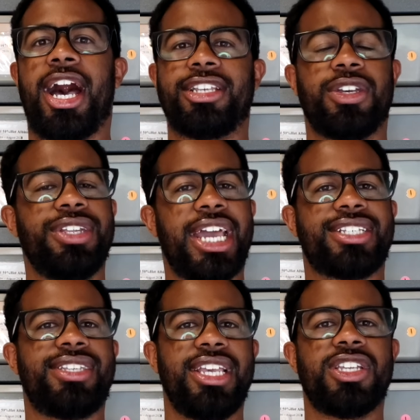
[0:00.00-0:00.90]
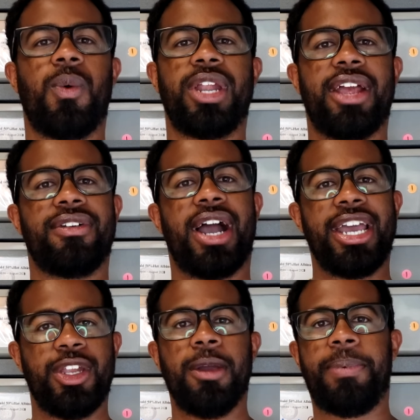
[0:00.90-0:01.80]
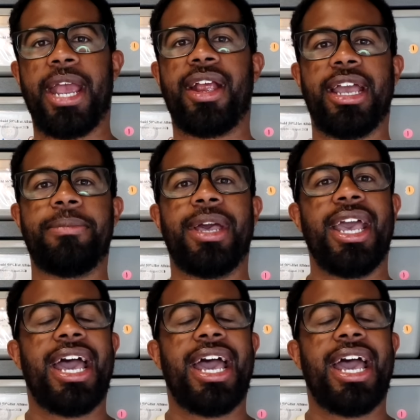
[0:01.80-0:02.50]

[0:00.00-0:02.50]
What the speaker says: So next season, whenever I do pair him,